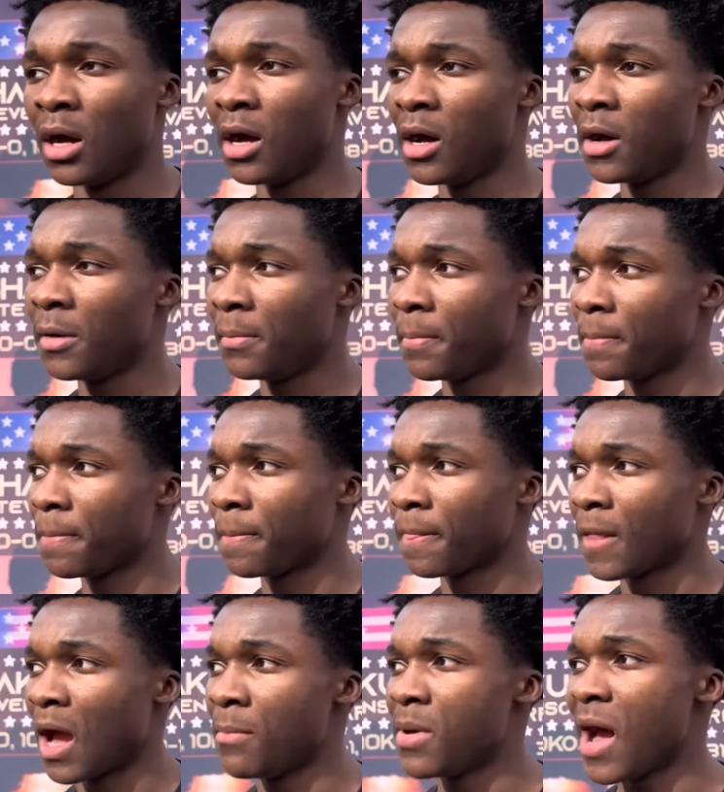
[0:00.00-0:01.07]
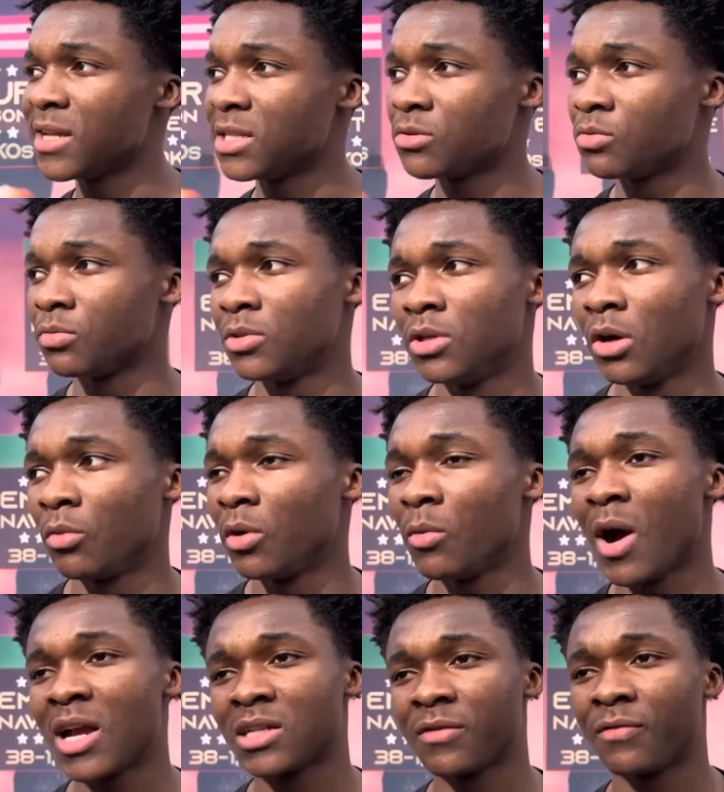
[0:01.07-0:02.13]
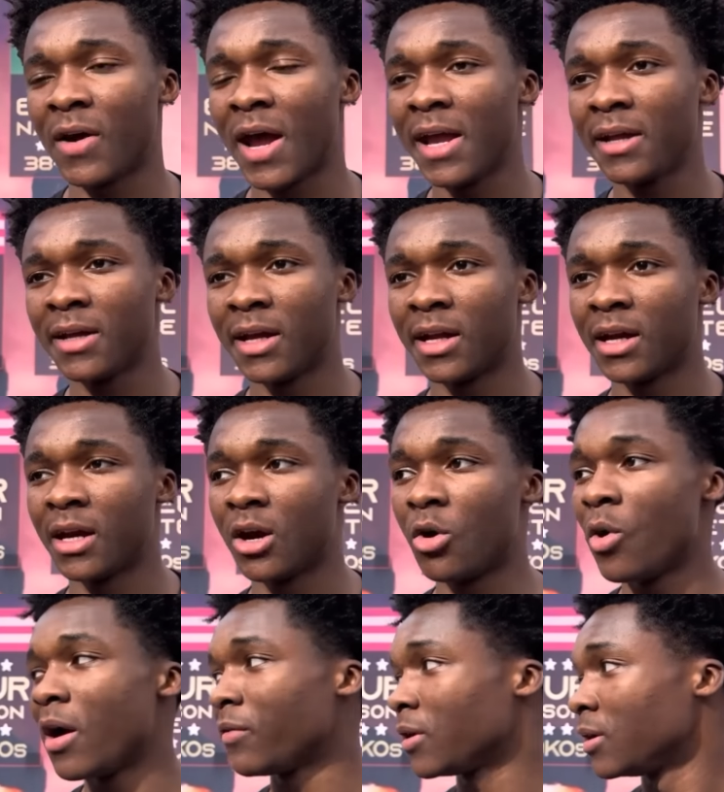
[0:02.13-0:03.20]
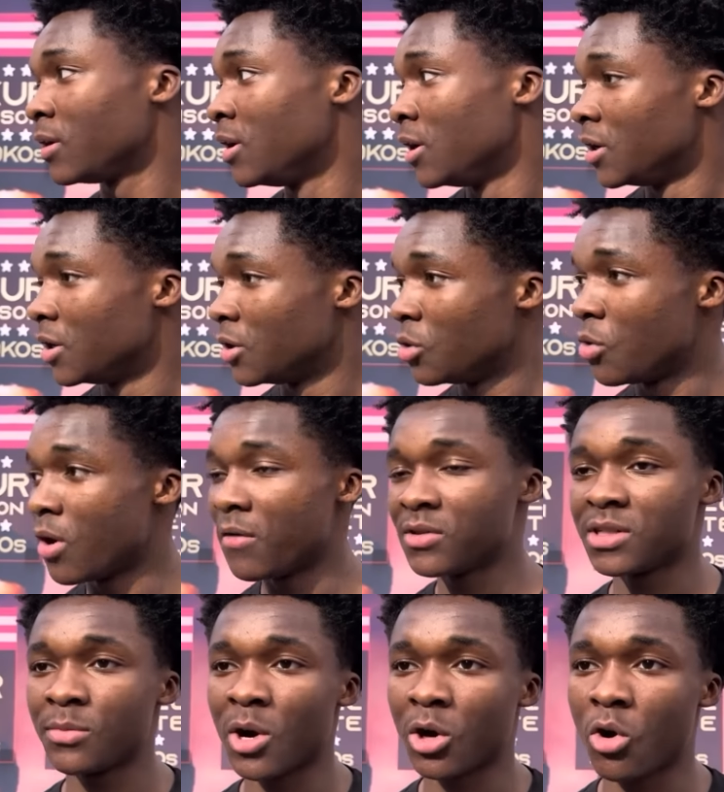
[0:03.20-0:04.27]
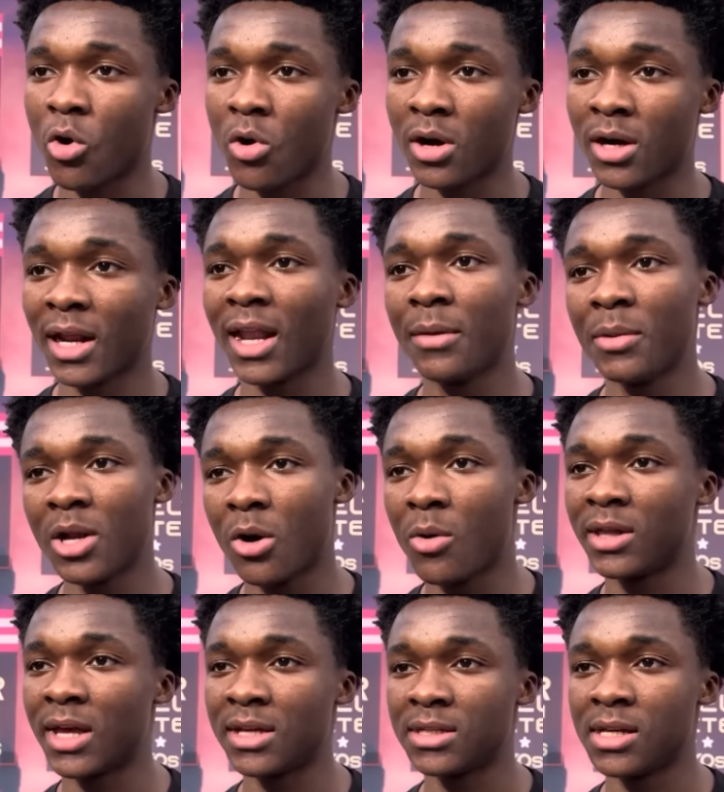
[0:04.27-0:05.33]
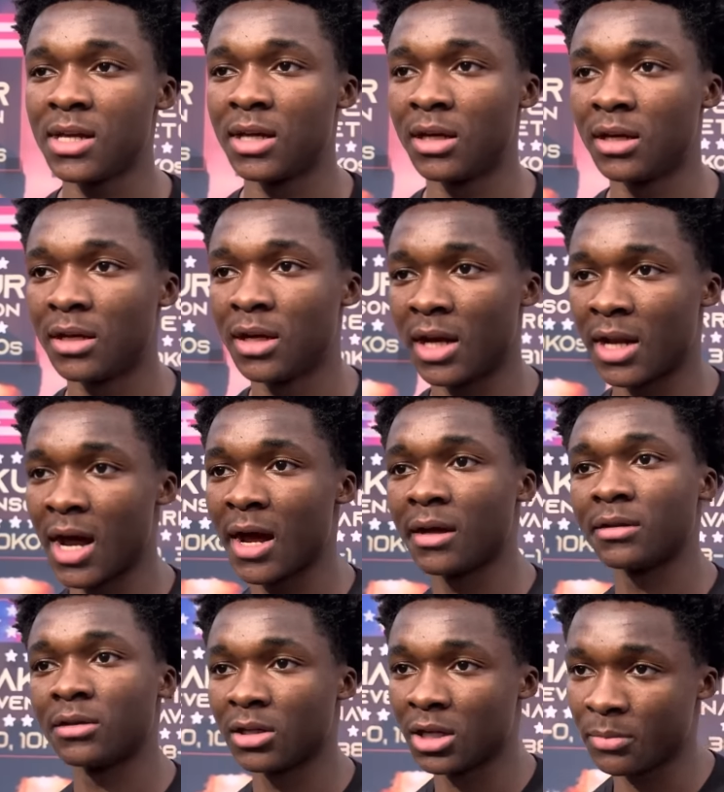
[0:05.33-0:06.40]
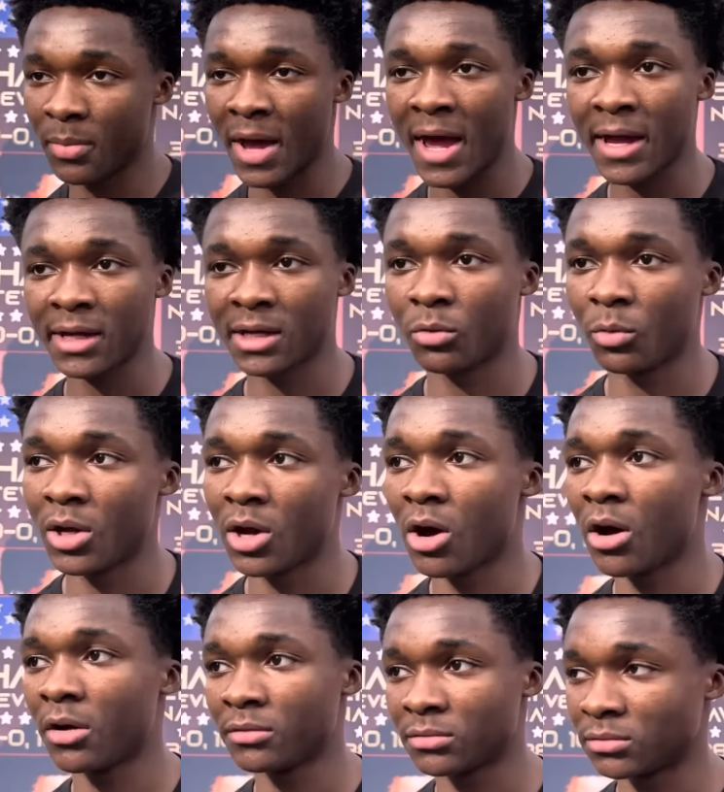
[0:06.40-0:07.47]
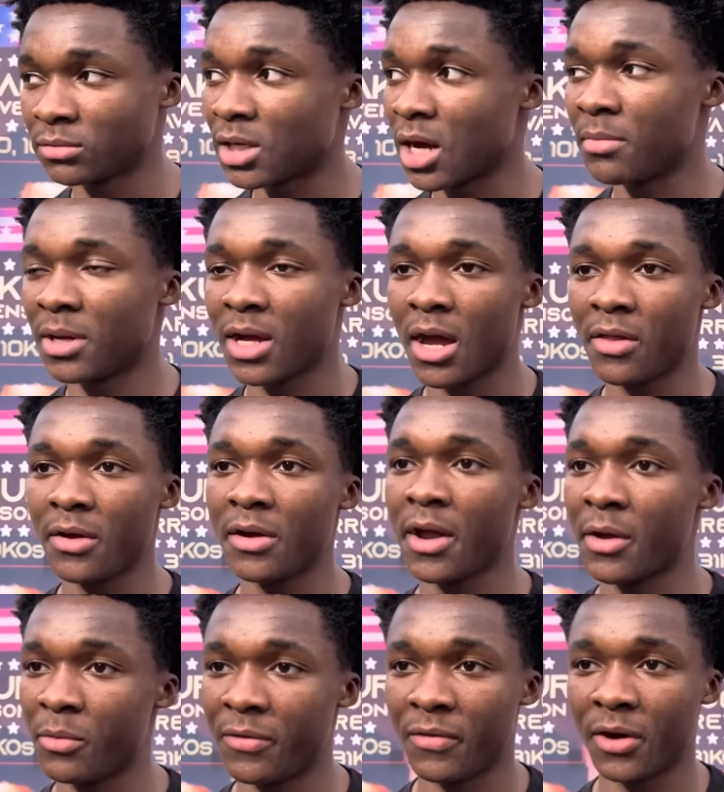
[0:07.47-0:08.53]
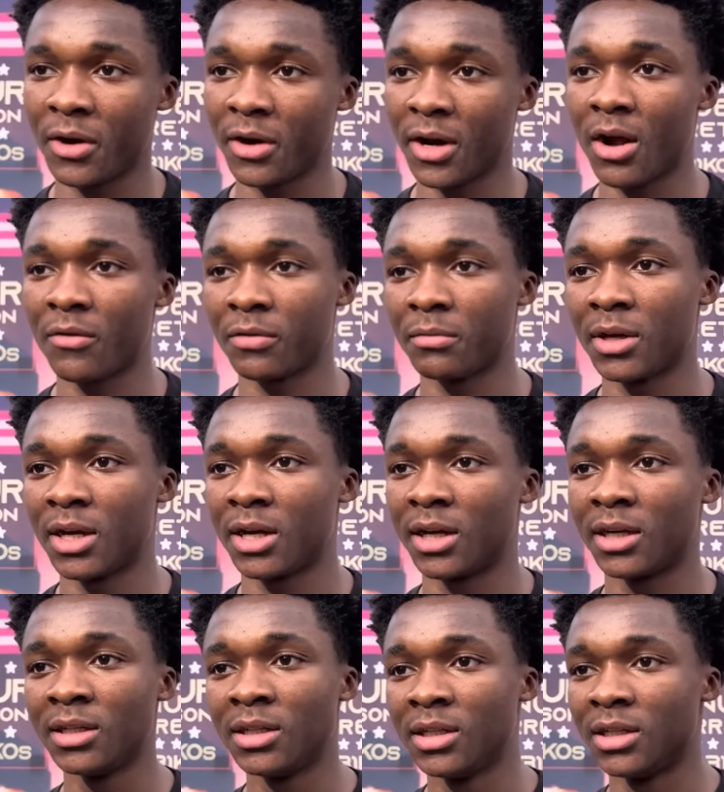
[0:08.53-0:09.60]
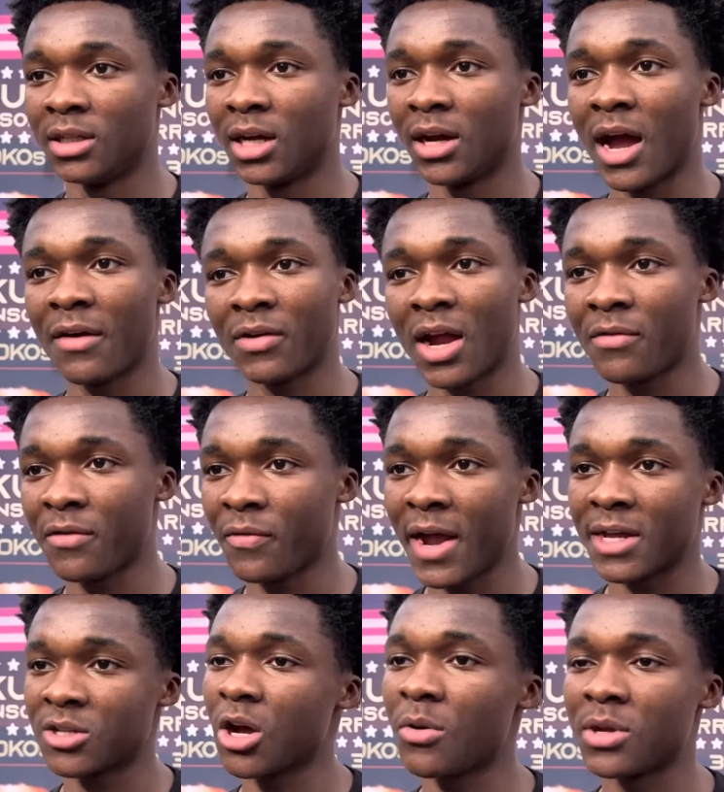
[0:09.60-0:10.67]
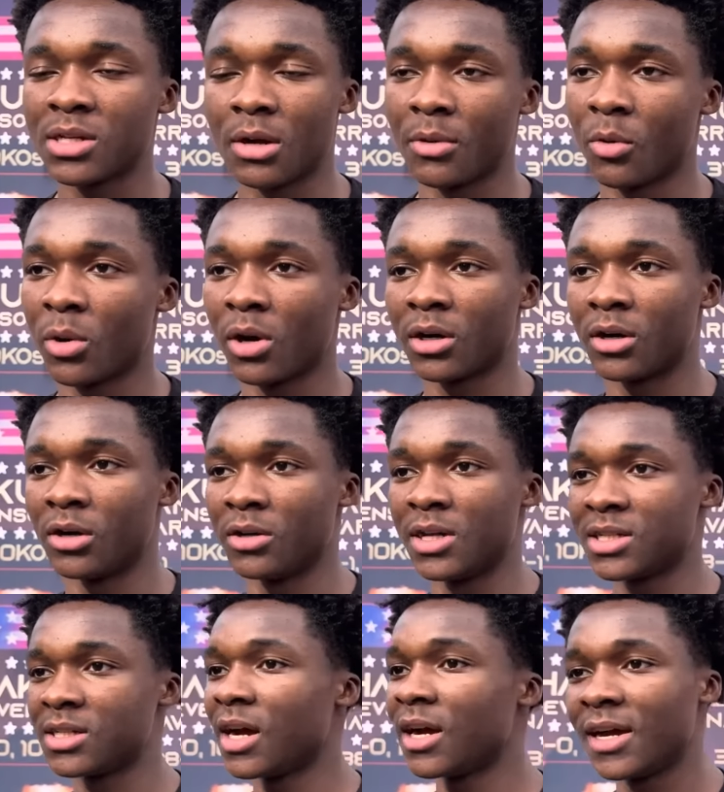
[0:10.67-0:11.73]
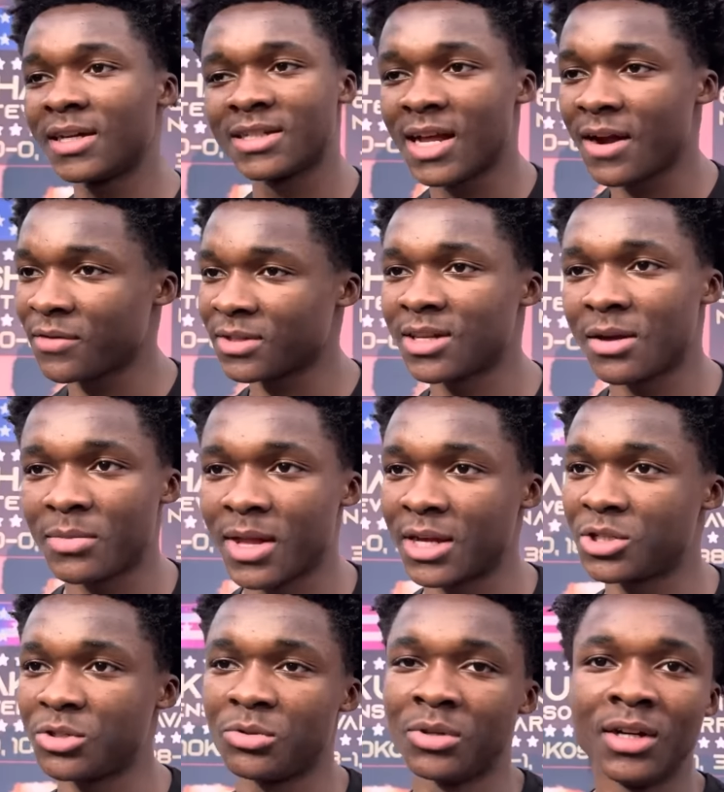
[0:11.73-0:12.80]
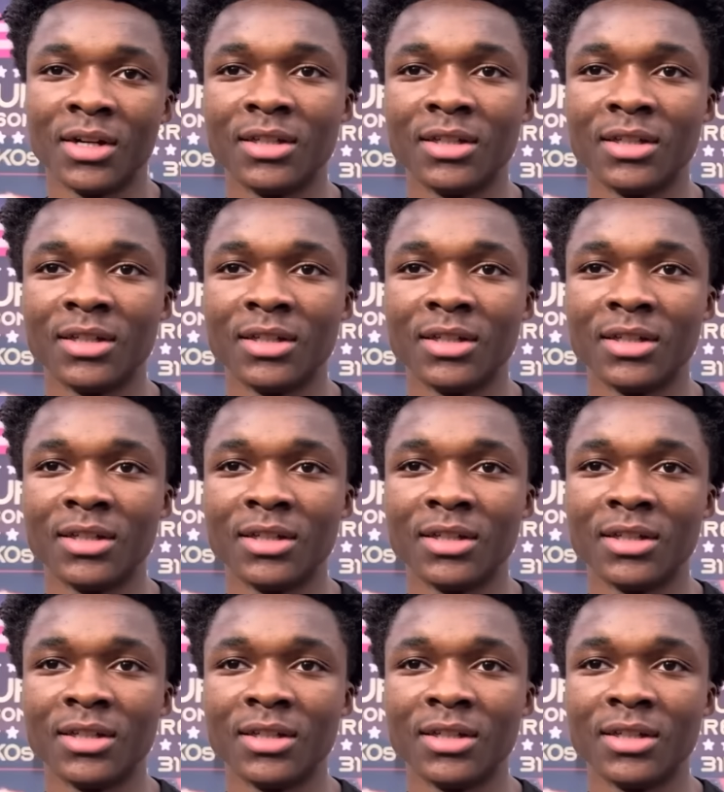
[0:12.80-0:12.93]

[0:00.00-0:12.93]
Um, I mean, I just, you know, rewatch the fight and uh, whoever whoever's in my corner, they let me know what they see and I look back and we all come together and we figure it out from there. Yeah, after every fight, there's always something to work on. It's not, it's never something that you,